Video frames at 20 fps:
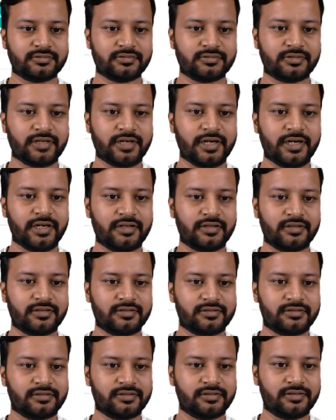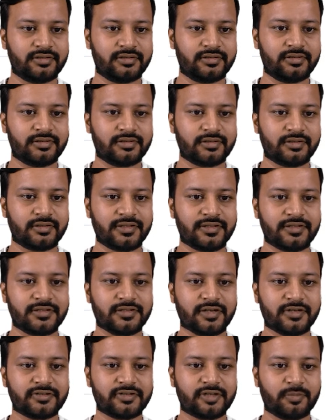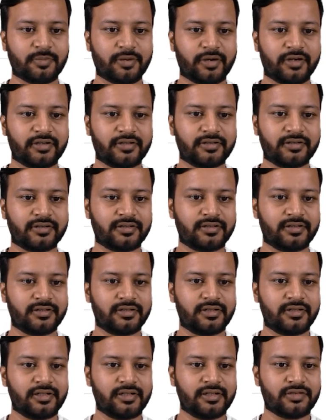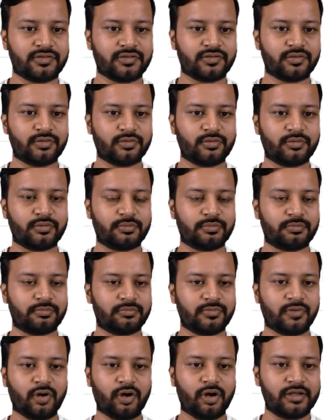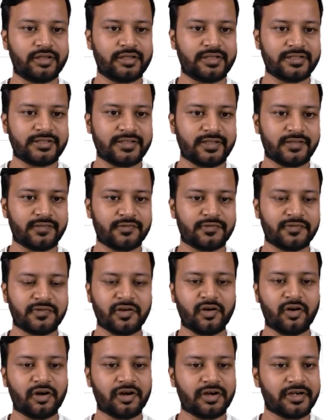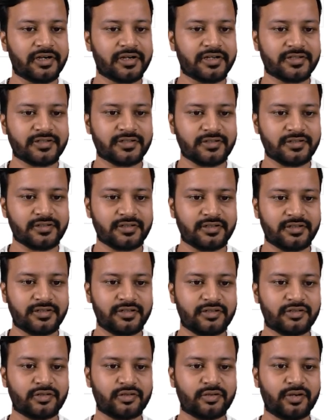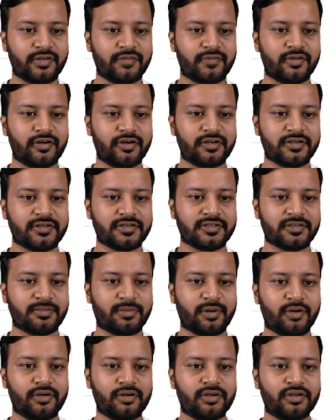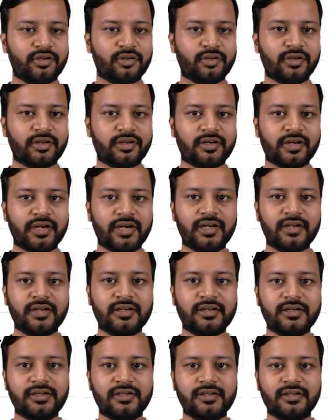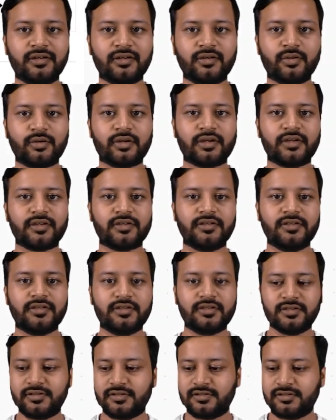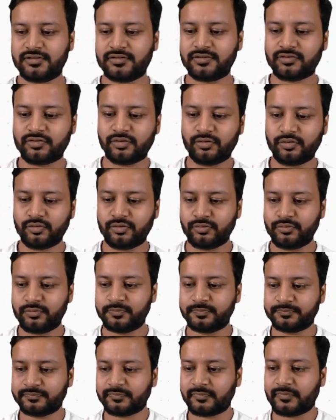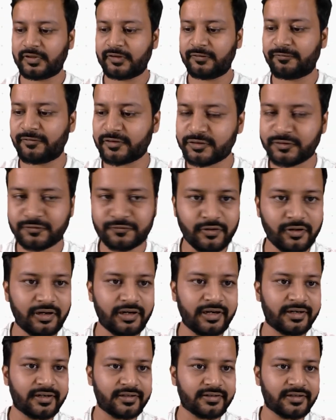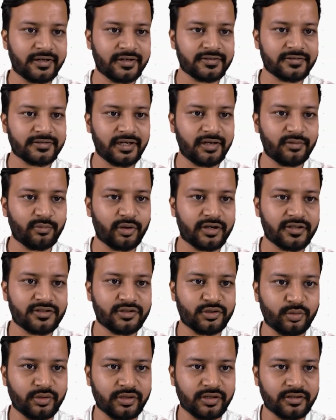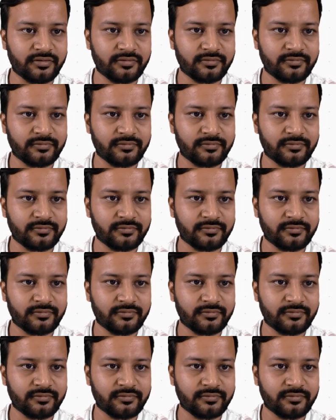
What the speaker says: right? The structure part. So all these things which we have already discussed, today we're going to discuss about union, right? Okay. So first of all, let us understand what is union.